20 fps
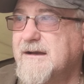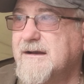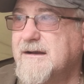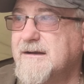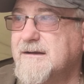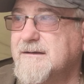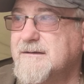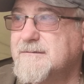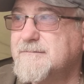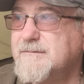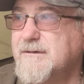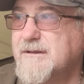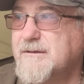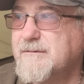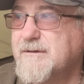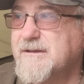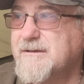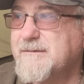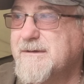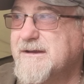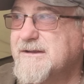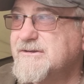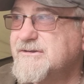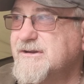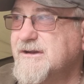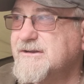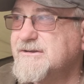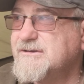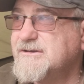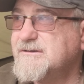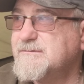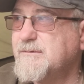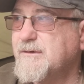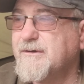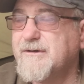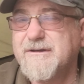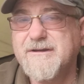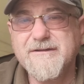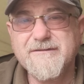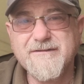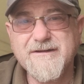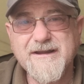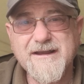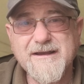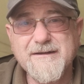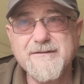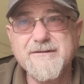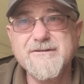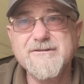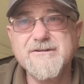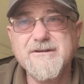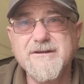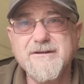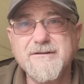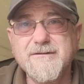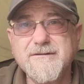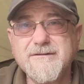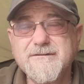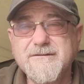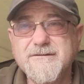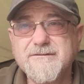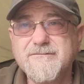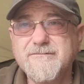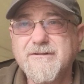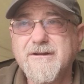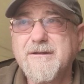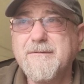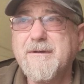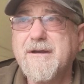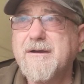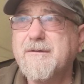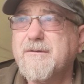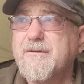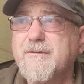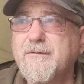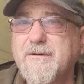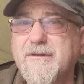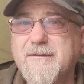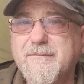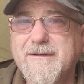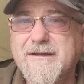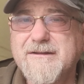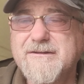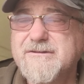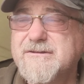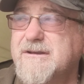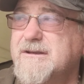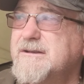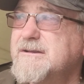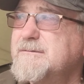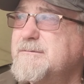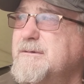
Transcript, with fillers: Um, but the weatherman changes his mind every hour, so it doesn't really matter what the weatherman says.